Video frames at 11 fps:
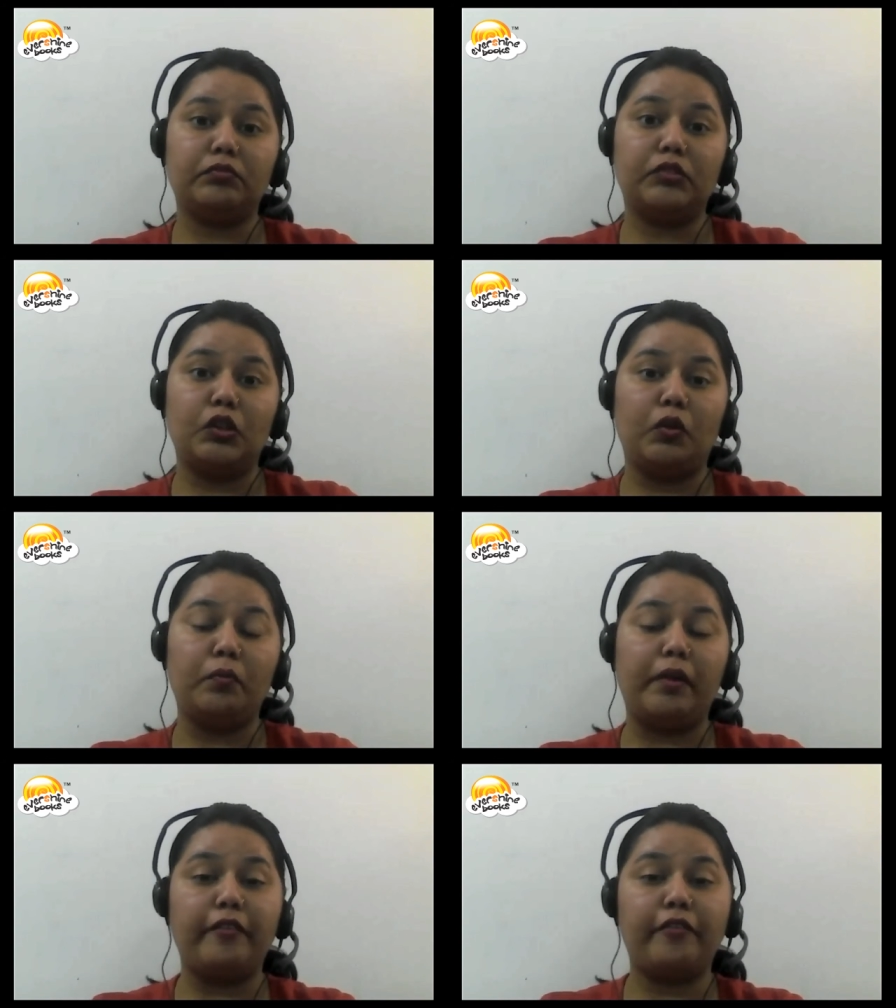you know
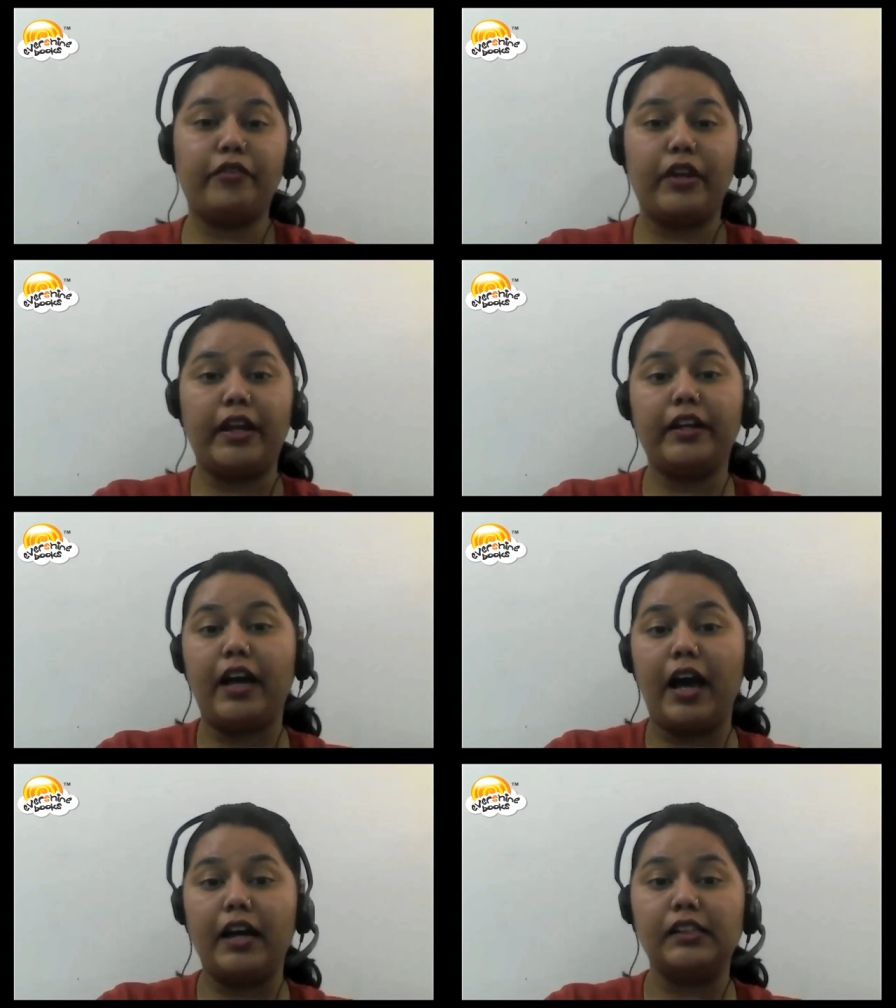my friend
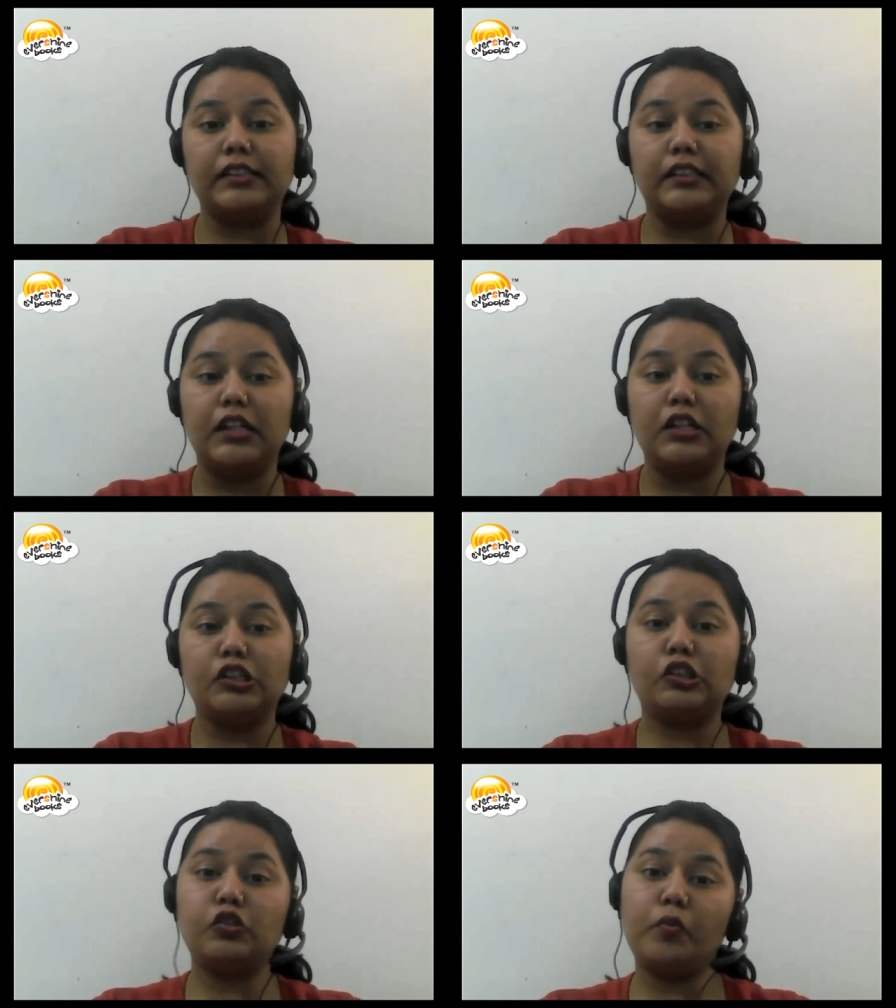has
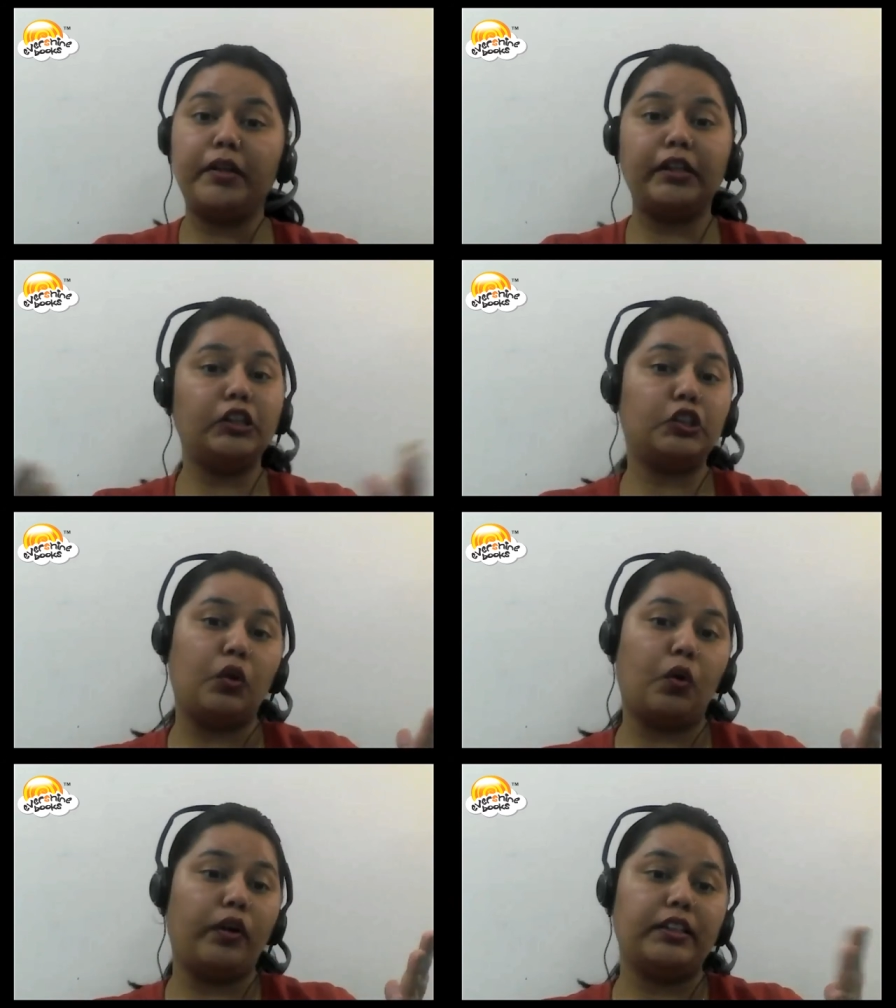so many
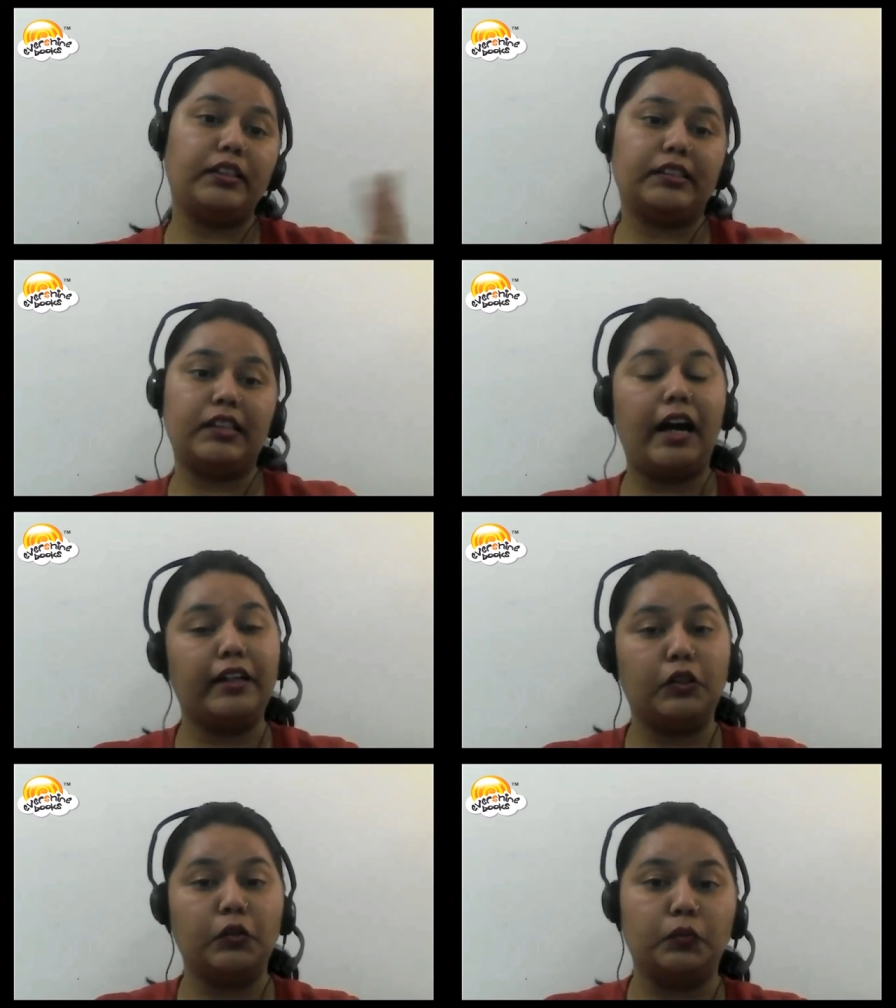toys
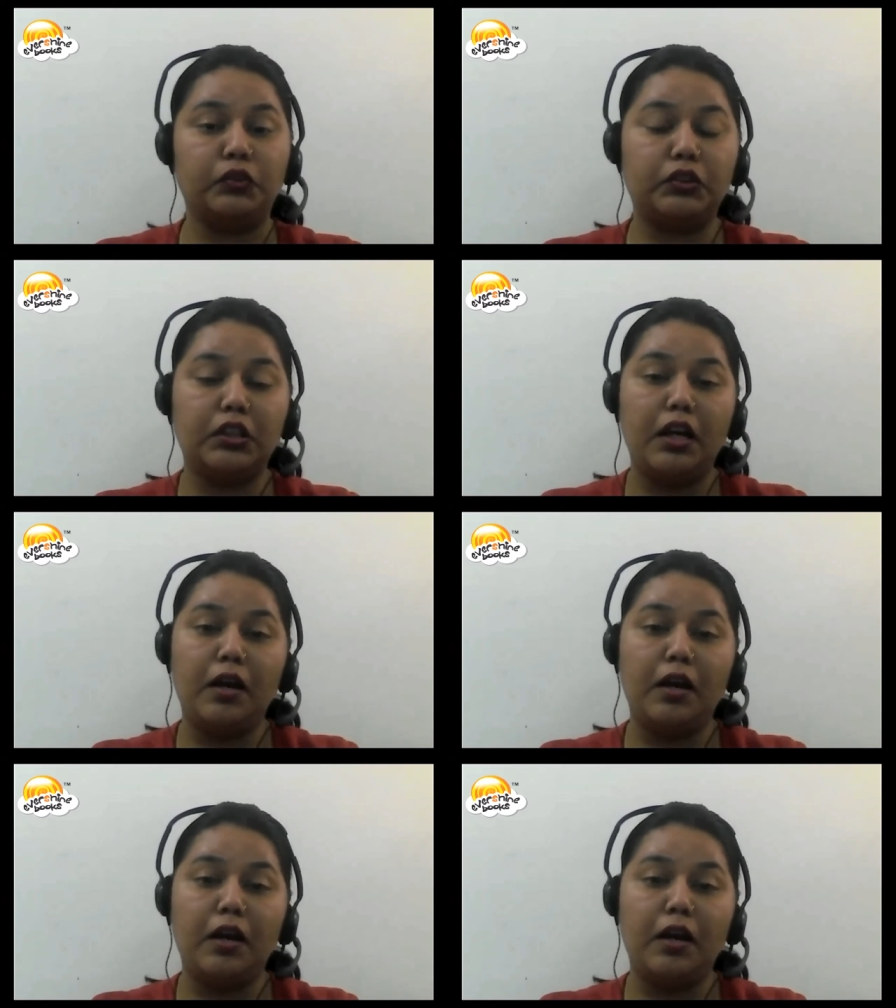i don't